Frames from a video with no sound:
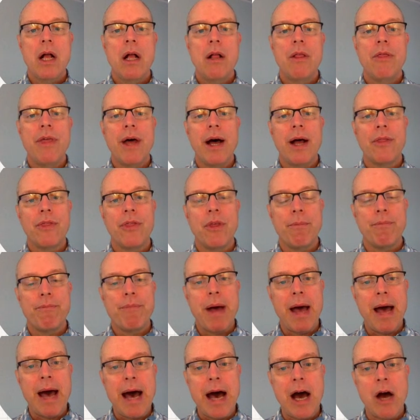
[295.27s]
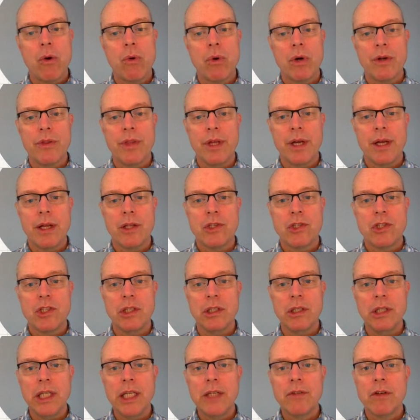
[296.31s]
that the power that gets
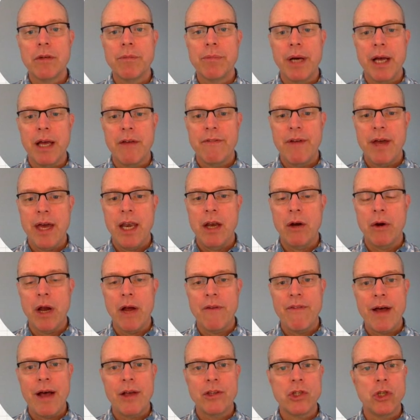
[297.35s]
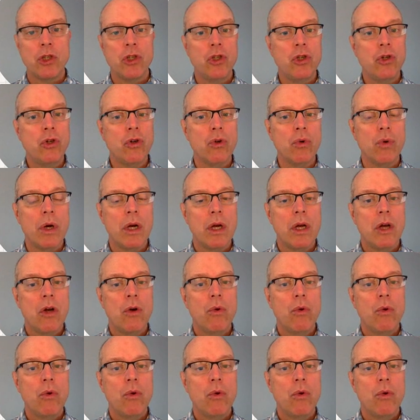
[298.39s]
delivered by a Van de Graaff has to do